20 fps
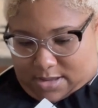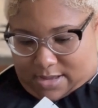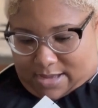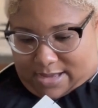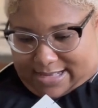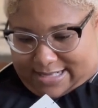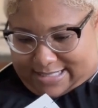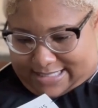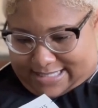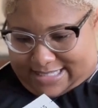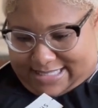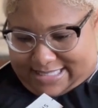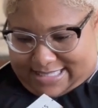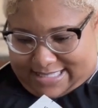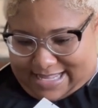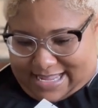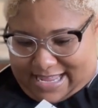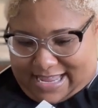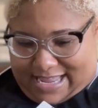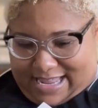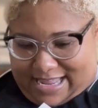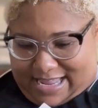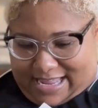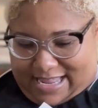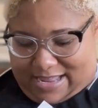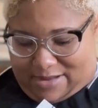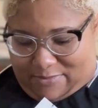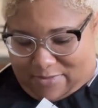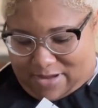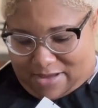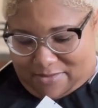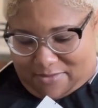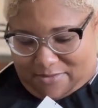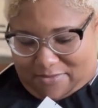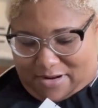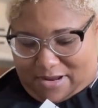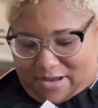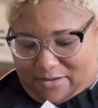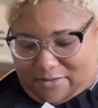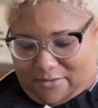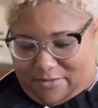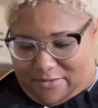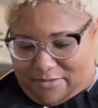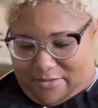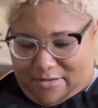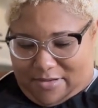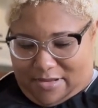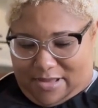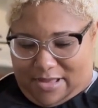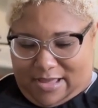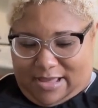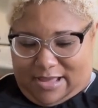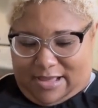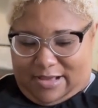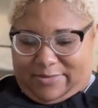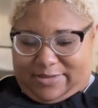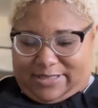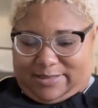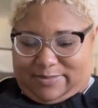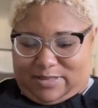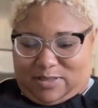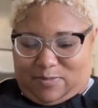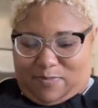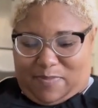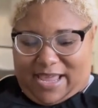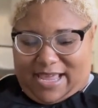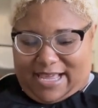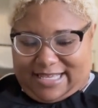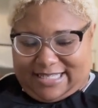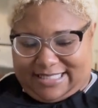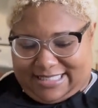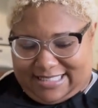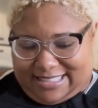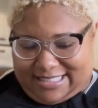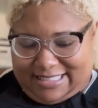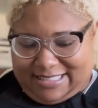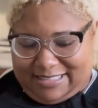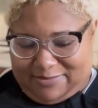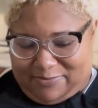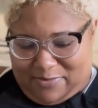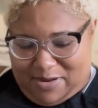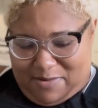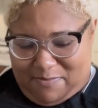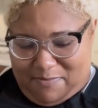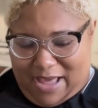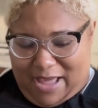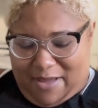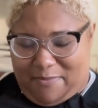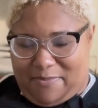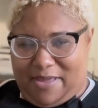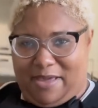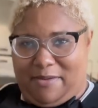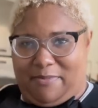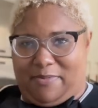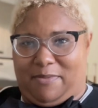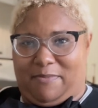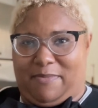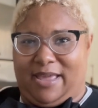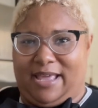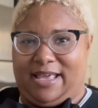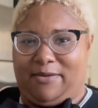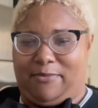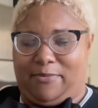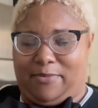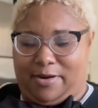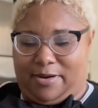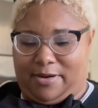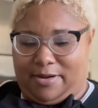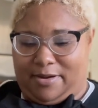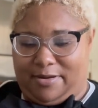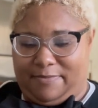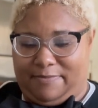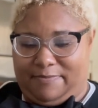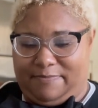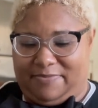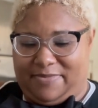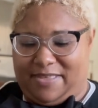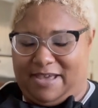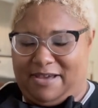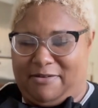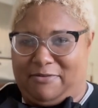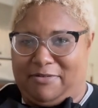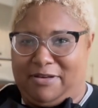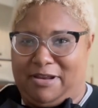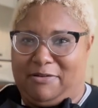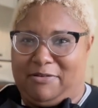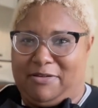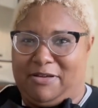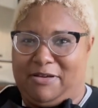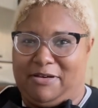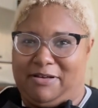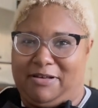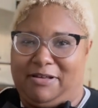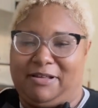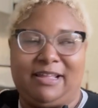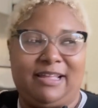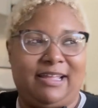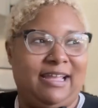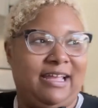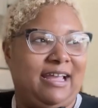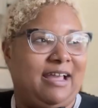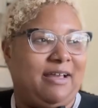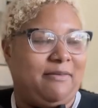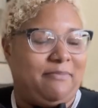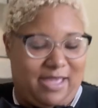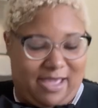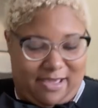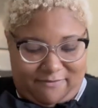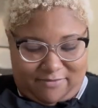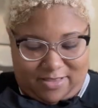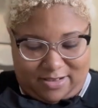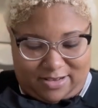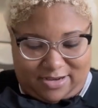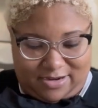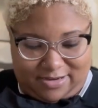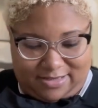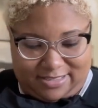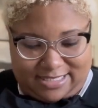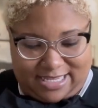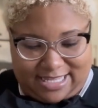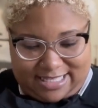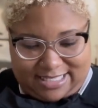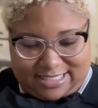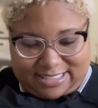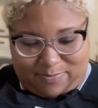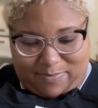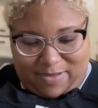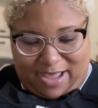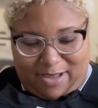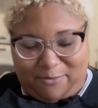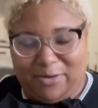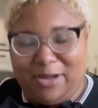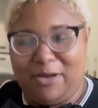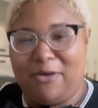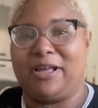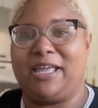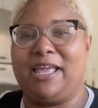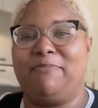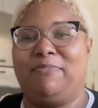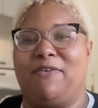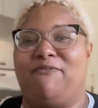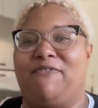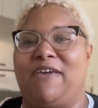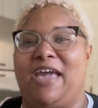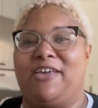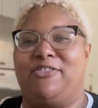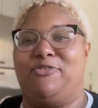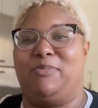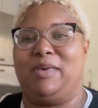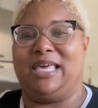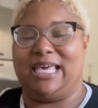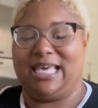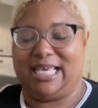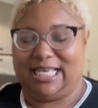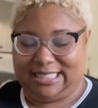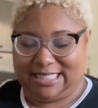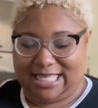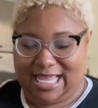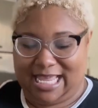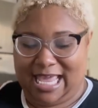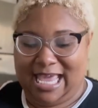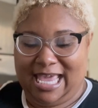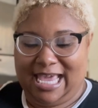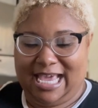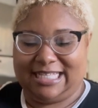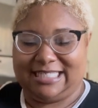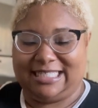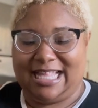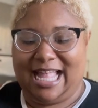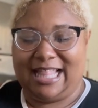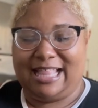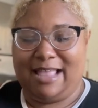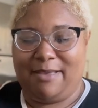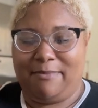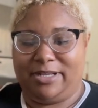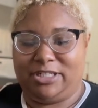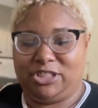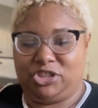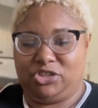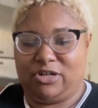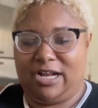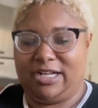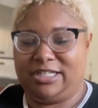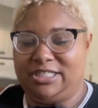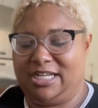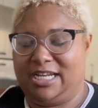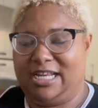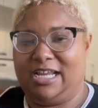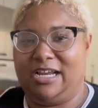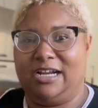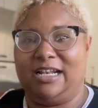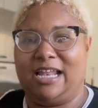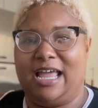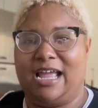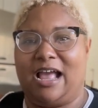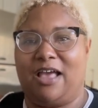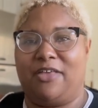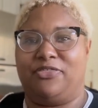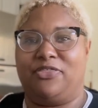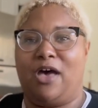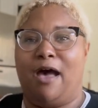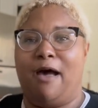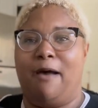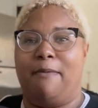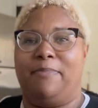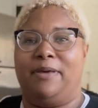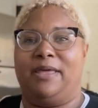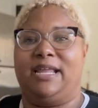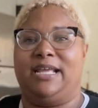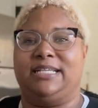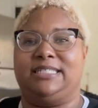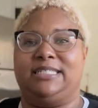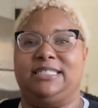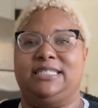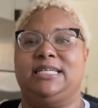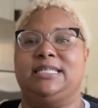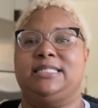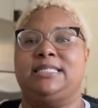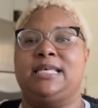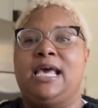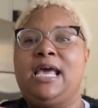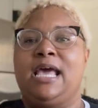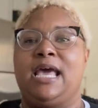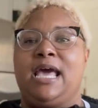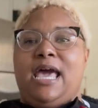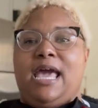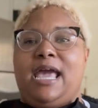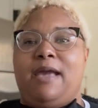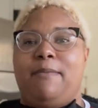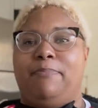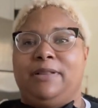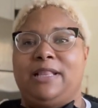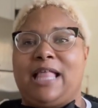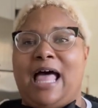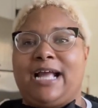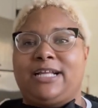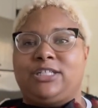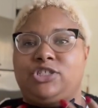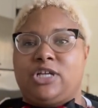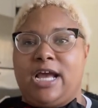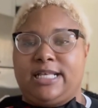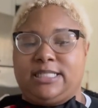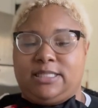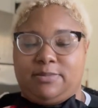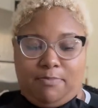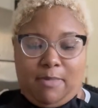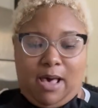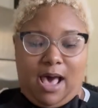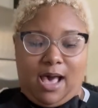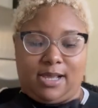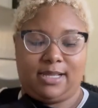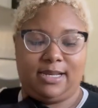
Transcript: Because this thing, well, I don't know. With some Spanx, we might be able to make it work. I don't know, y'all. I may have to take this back. We're going to keep the faith because, like, it's not that much stretch in here like I thought, but it's just a black dress mock